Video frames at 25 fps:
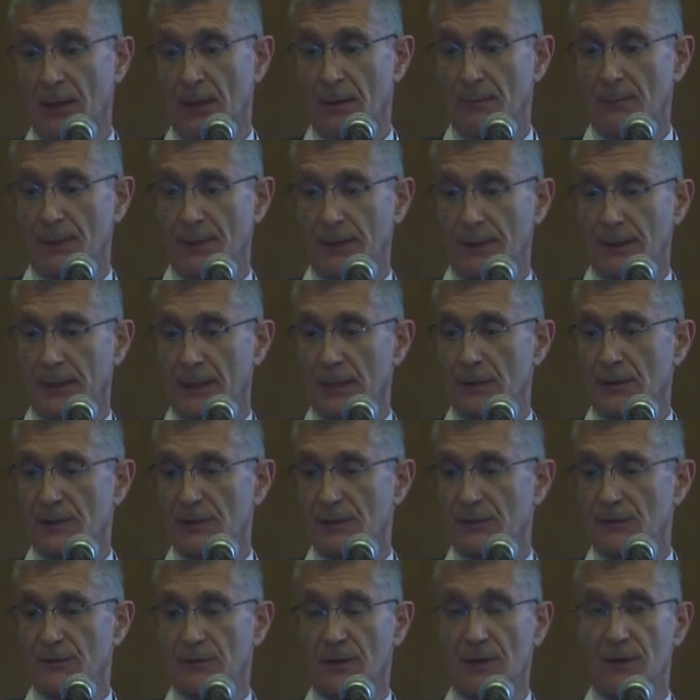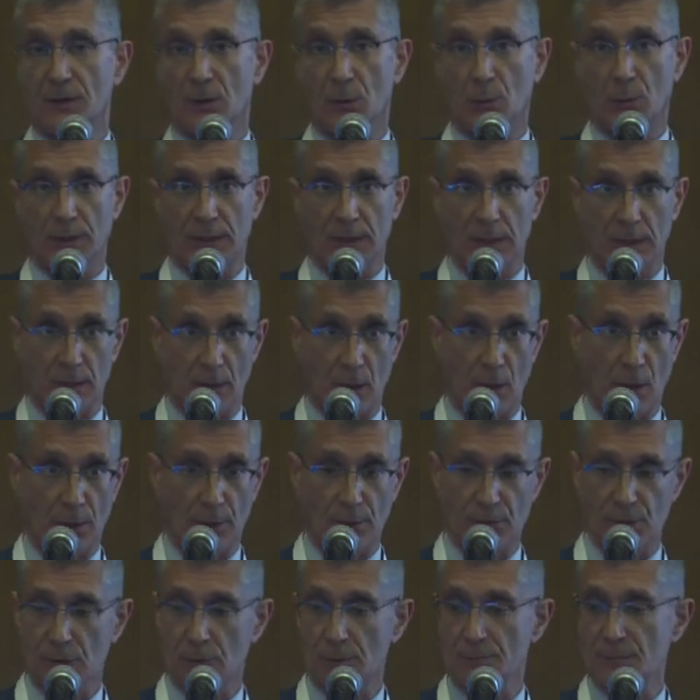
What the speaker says: but again, did say that we need longer term